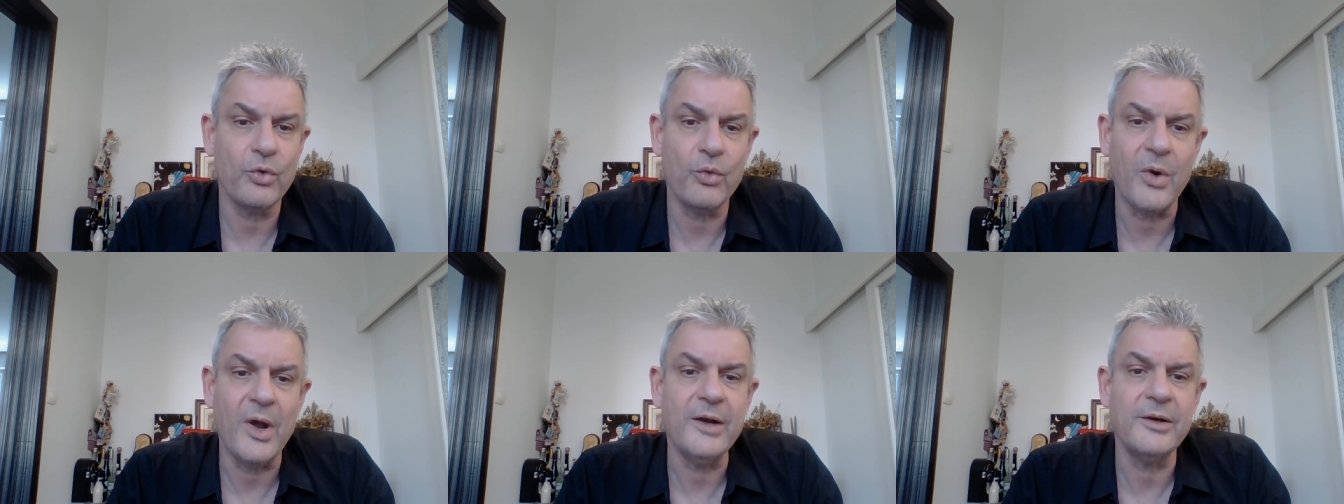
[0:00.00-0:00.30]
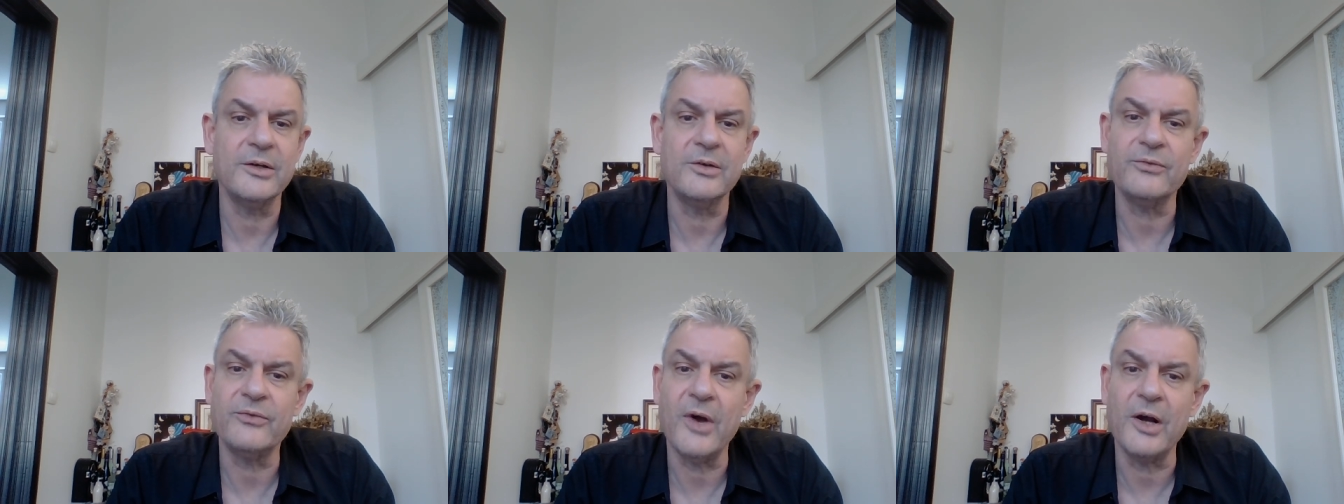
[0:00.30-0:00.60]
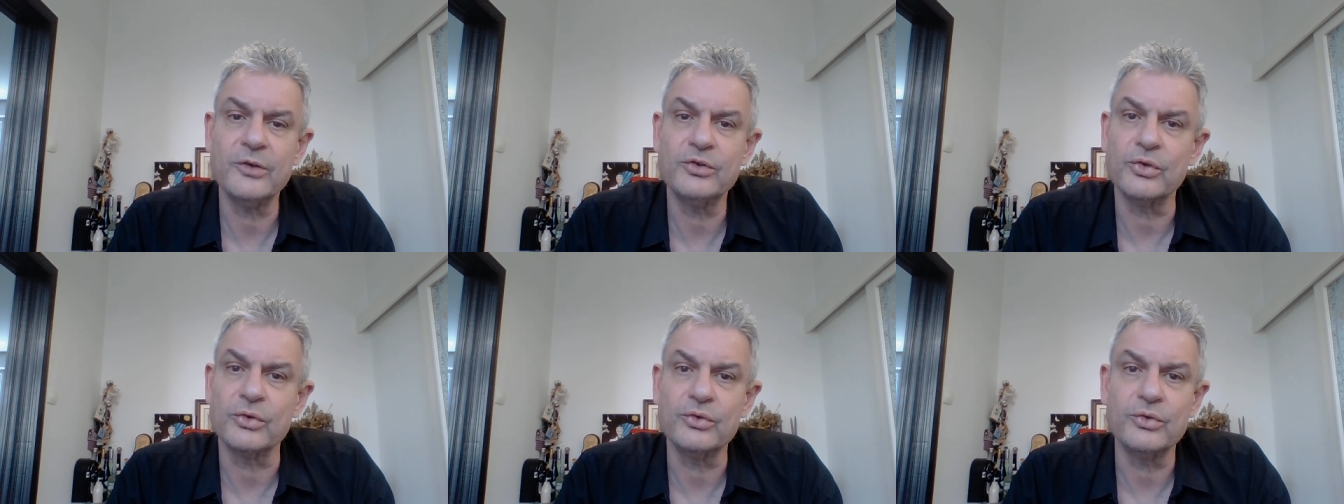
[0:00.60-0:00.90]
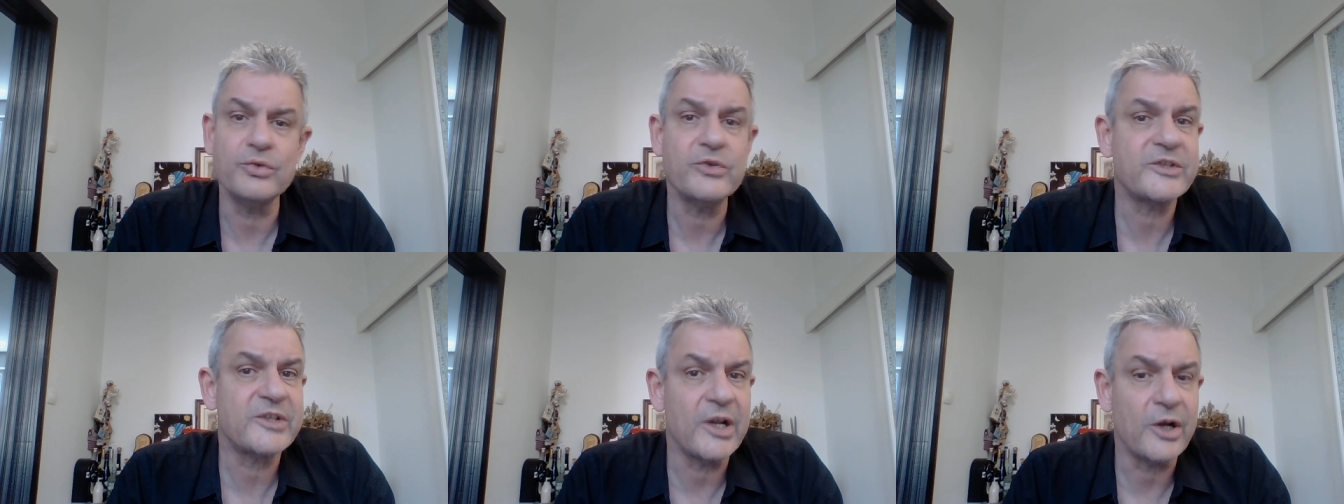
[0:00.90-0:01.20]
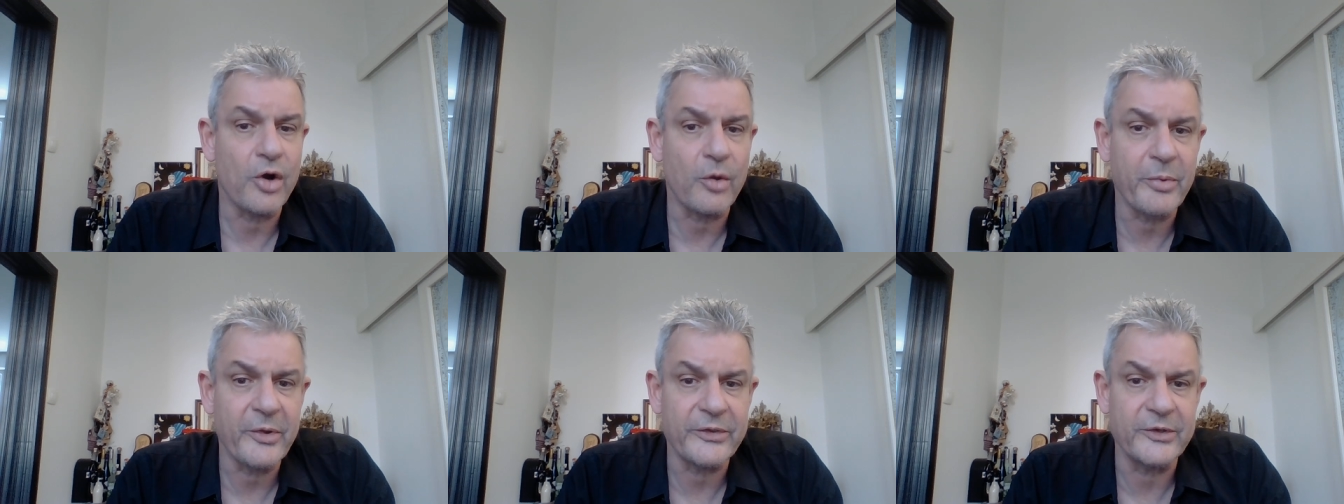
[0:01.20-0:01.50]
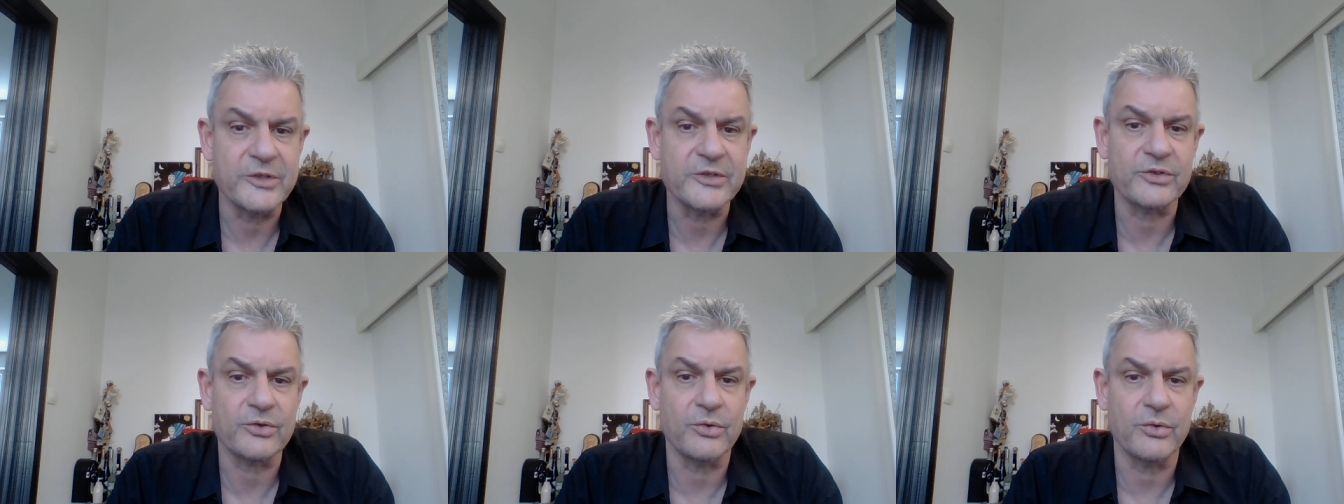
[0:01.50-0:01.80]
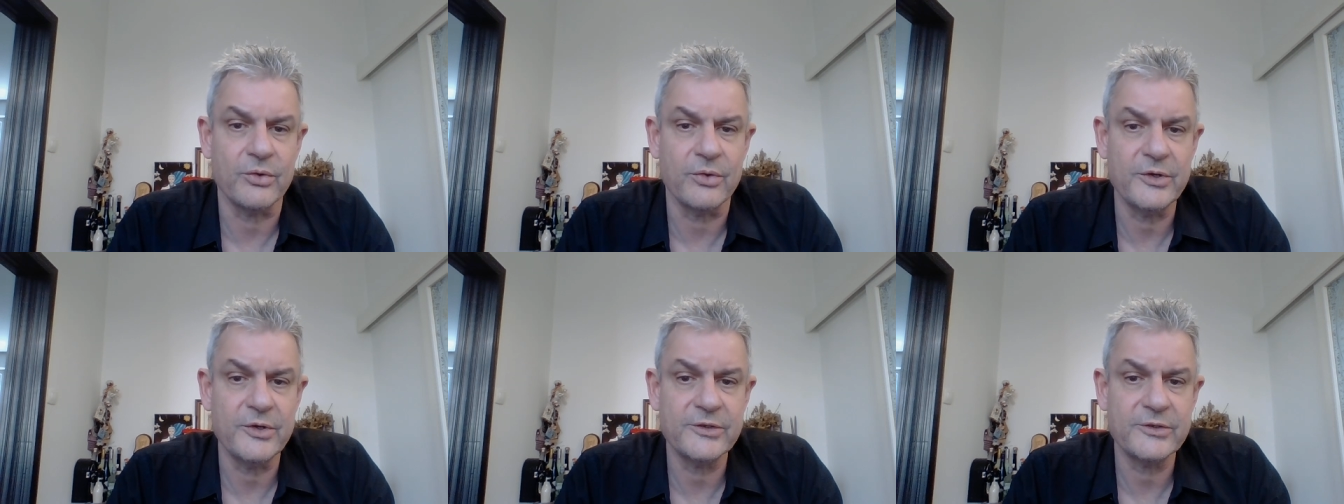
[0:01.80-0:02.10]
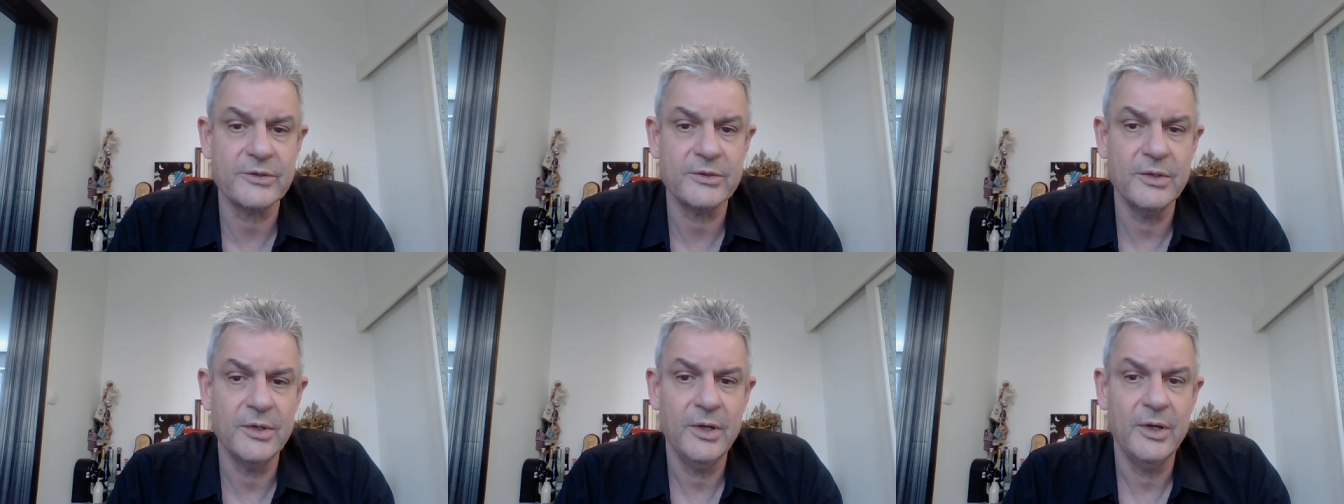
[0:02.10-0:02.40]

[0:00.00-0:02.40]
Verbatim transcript: 1 and factor 2 psychopathy scores